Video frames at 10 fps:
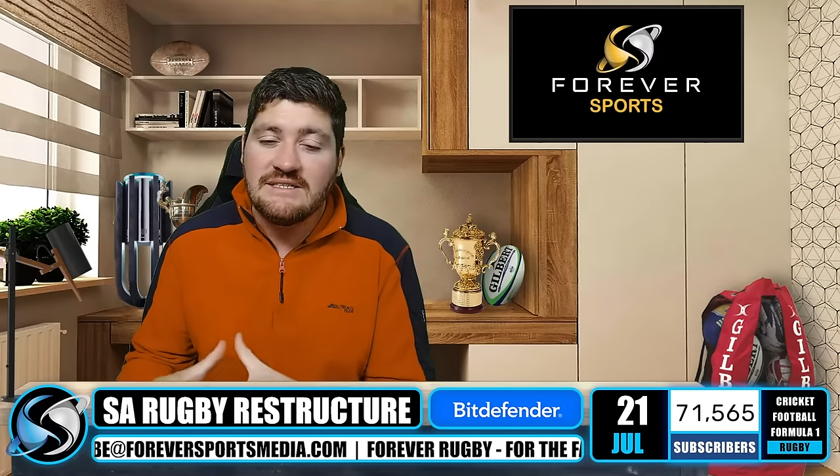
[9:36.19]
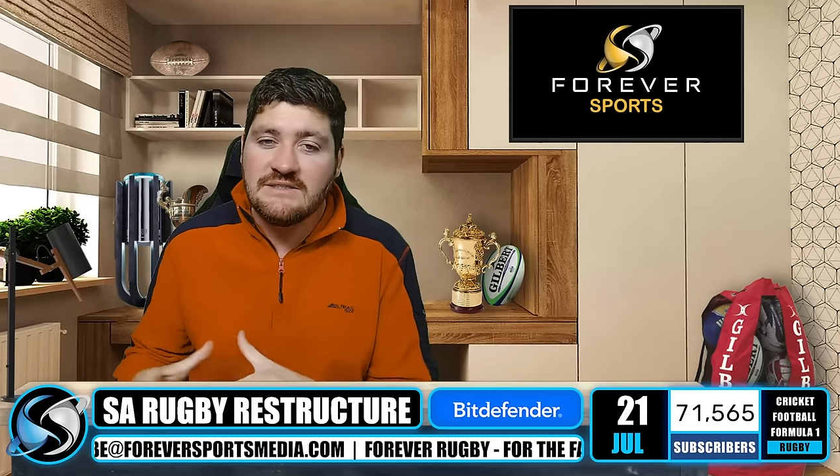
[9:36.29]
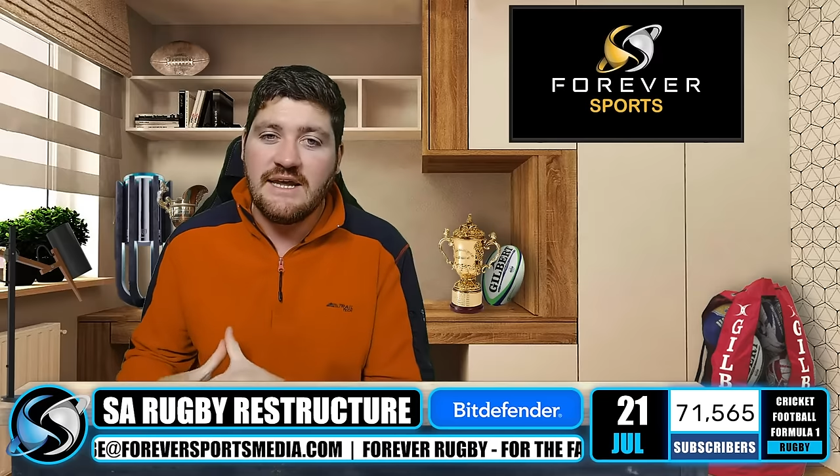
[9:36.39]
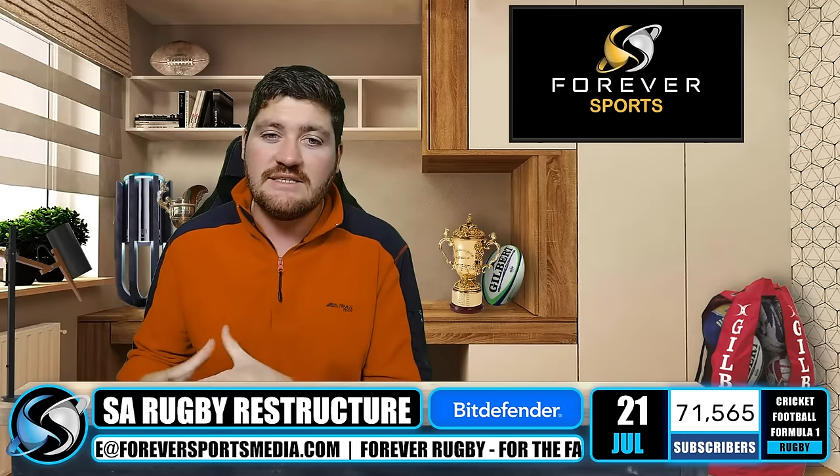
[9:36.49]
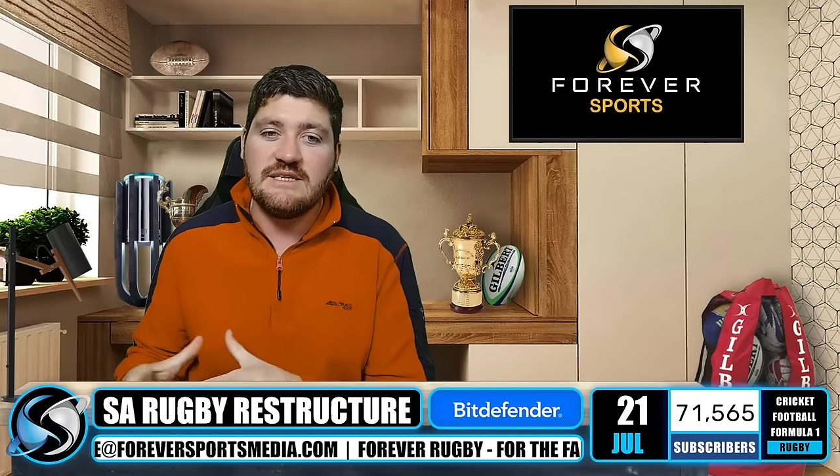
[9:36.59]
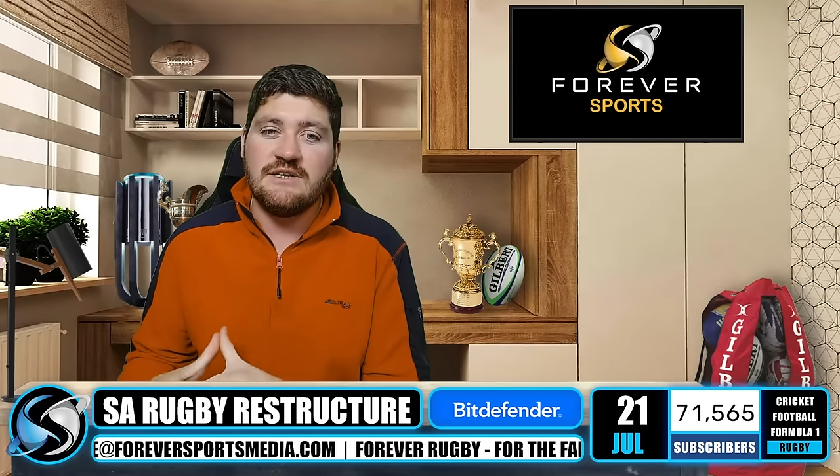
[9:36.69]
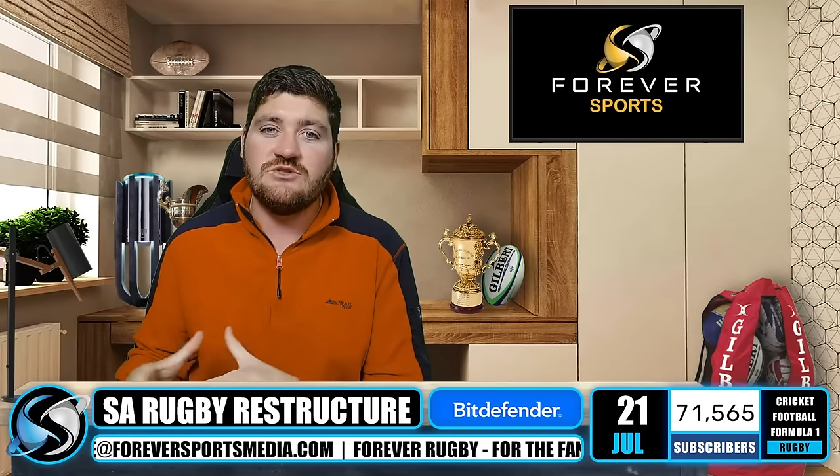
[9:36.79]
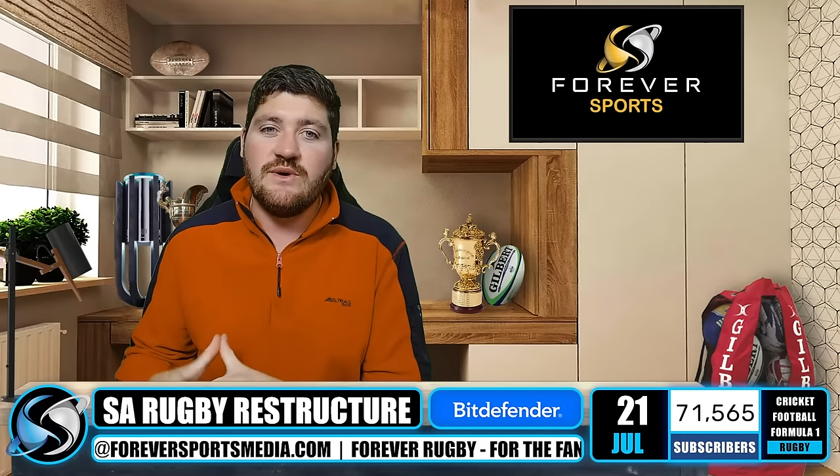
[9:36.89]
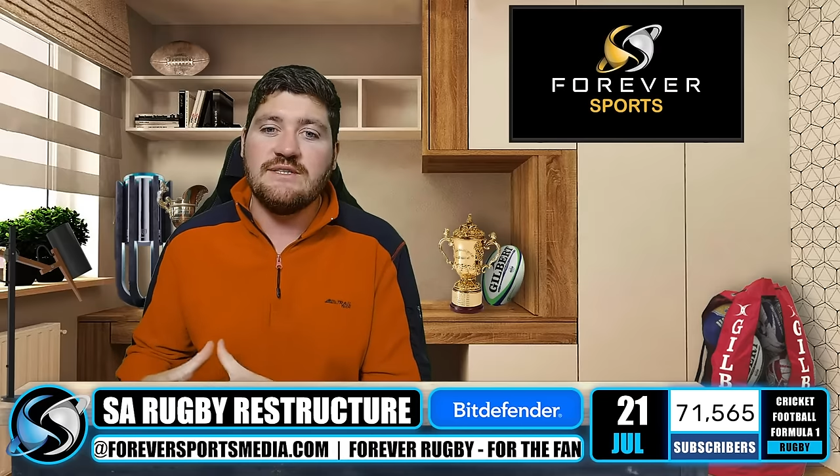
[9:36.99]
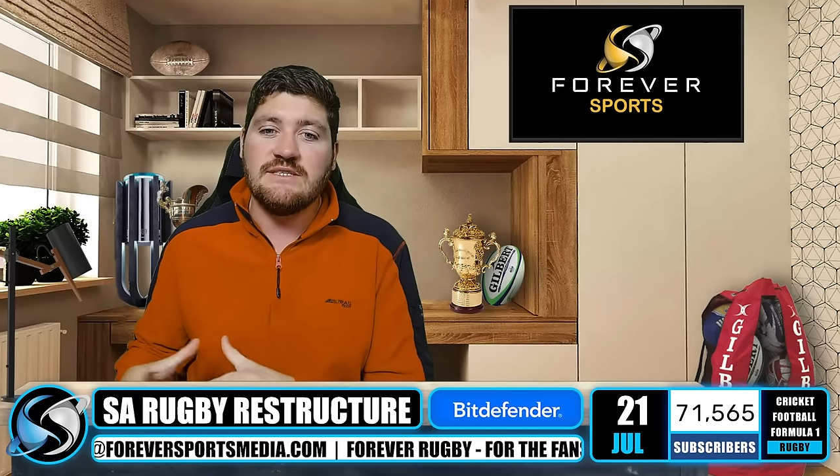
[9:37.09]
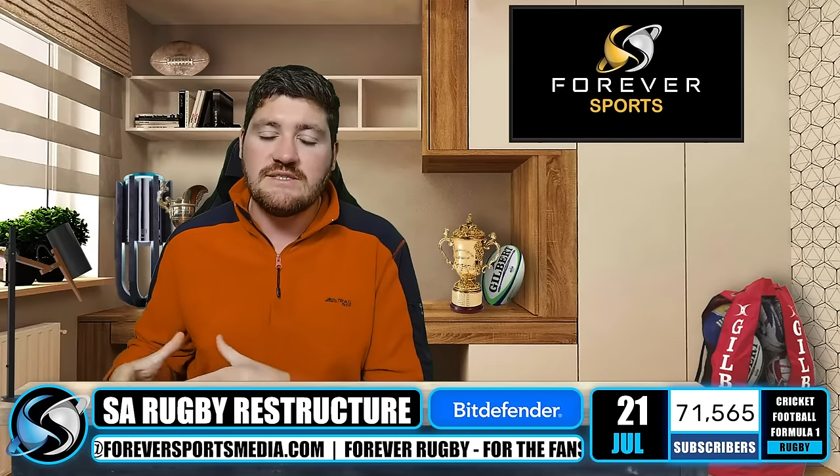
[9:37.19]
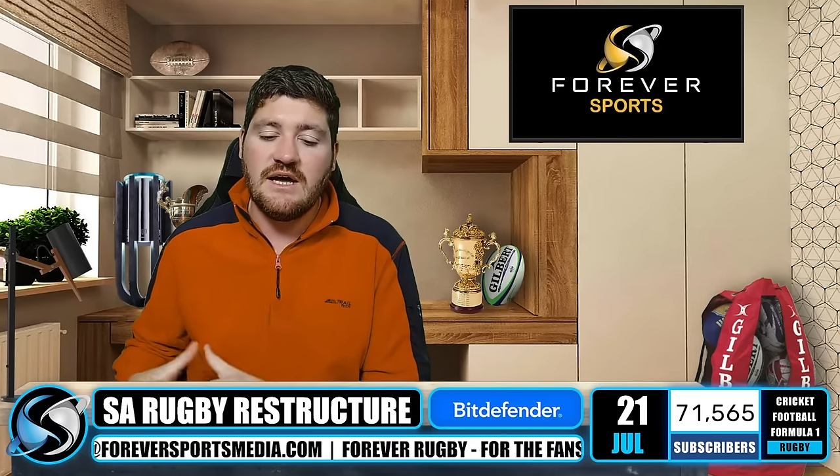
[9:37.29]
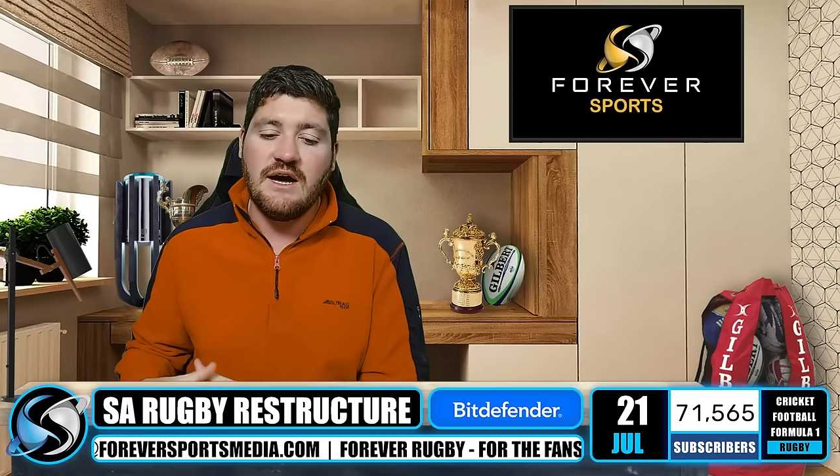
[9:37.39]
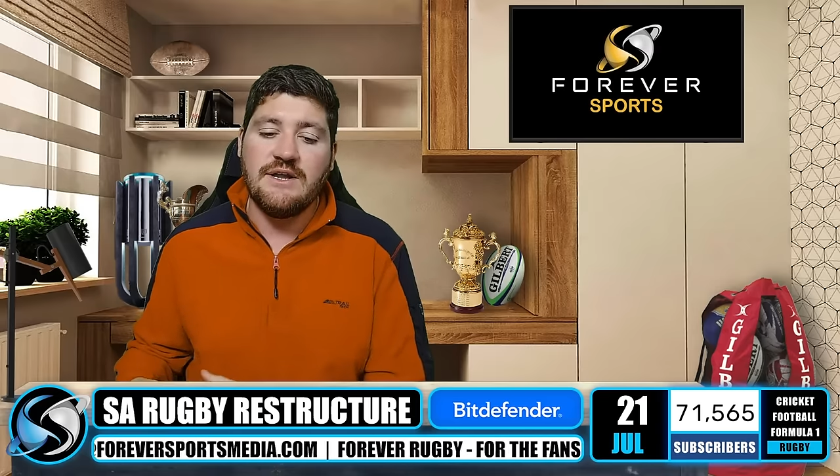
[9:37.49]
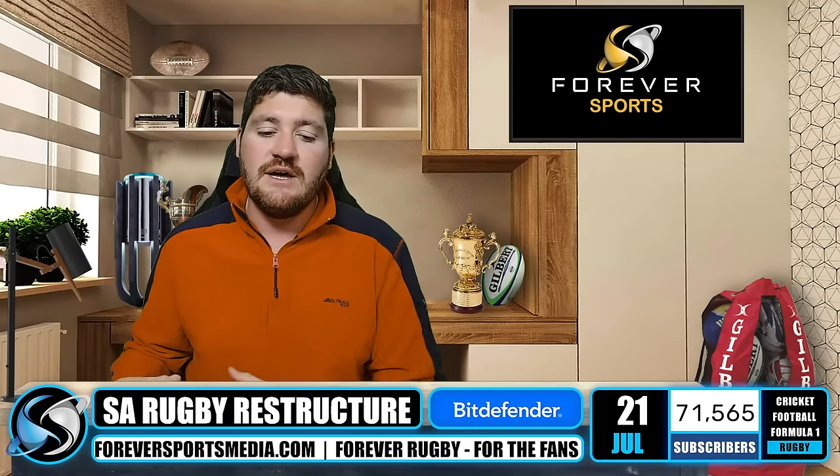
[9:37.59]
in that SC under 20
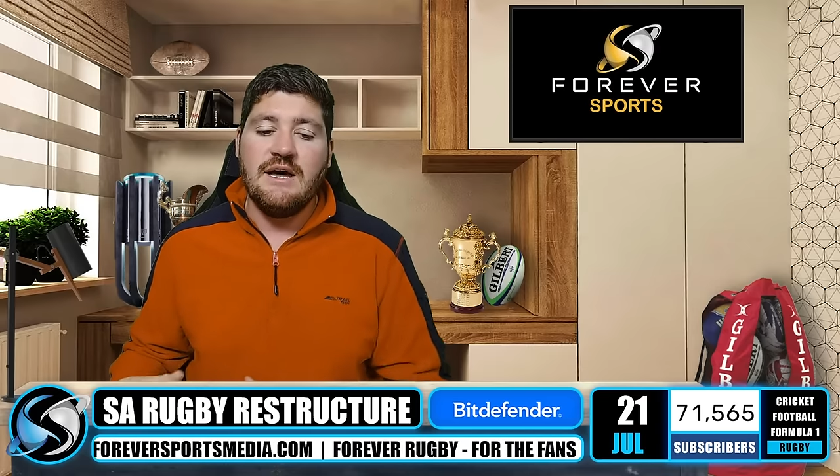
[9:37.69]
side.